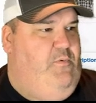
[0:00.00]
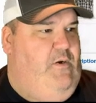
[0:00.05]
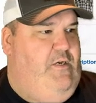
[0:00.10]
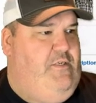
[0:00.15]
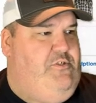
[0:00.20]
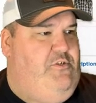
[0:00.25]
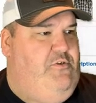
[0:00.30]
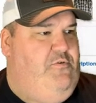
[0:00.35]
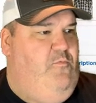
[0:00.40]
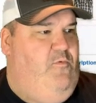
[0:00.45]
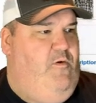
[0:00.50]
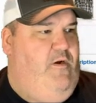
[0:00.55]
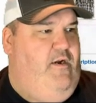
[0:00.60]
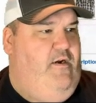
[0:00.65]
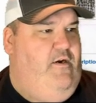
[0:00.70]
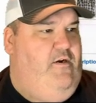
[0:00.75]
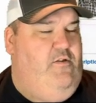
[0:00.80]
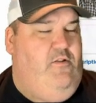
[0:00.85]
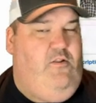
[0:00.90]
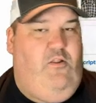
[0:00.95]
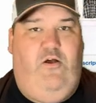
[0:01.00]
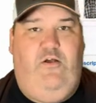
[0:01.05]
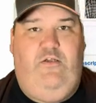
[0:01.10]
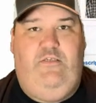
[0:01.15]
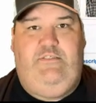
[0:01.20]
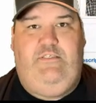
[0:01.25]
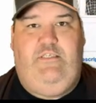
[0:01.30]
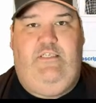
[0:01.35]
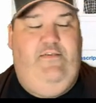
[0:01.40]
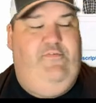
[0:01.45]
Western Wear long
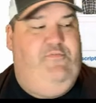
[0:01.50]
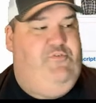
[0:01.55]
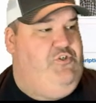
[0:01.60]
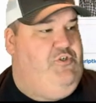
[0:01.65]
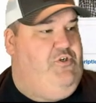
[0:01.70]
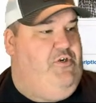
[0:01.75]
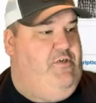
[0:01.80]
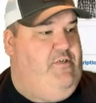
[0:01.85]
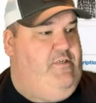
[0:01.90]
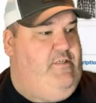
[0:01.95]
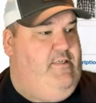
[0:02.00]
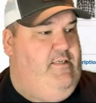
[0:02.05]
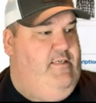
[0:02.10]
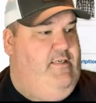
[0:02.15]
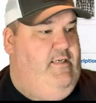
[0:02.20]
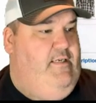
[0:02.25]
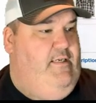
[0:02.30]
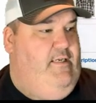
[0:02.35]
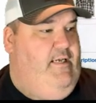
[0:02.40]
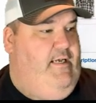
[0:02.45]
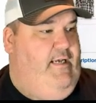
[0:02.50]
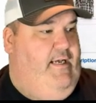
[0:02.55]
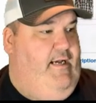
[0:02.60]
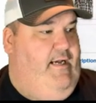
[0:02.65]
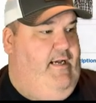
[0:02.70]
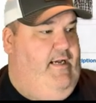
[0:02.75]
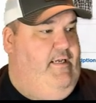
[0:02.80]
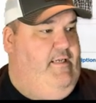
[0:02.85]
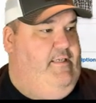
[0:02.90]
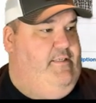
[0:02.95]
sleeve shirt.
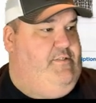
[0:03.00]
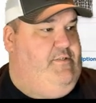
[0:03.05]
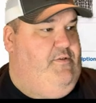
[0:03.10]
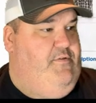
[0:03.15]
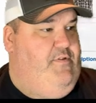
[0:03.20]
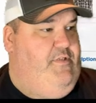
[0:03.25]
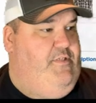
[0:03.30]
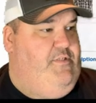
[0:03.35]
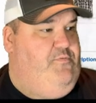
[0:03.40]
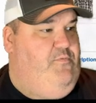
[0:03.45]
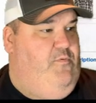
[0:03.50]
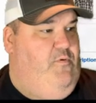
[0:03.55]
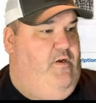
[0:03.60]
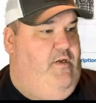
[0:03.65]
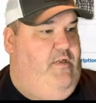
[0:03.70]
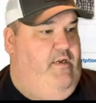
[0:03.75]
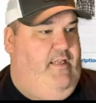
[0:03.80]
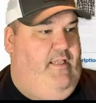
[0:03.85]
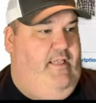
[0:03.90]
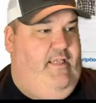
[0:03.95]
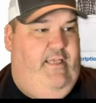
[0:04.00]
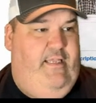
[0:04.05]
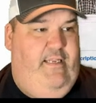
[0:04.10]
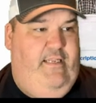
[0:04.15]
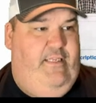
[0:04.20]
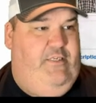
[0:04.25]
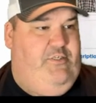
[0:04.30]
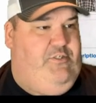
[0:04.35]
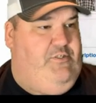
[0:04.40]
Uh, so this one, again, these